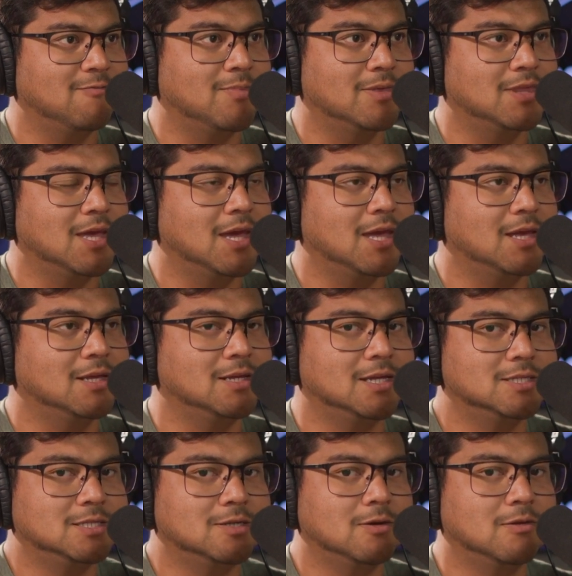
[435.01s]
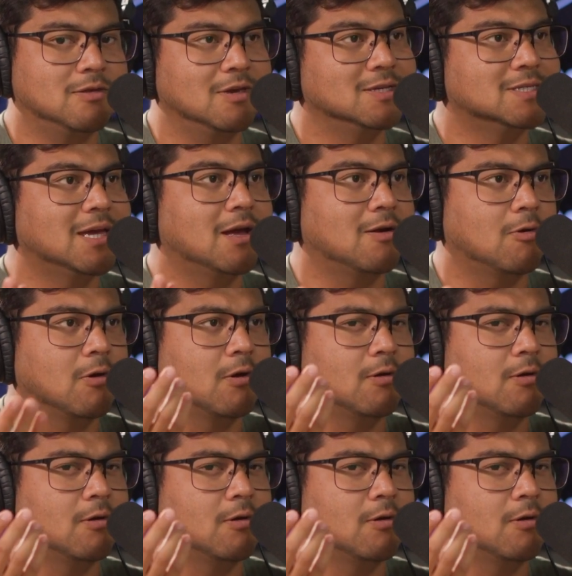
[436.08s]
but they need to know the things that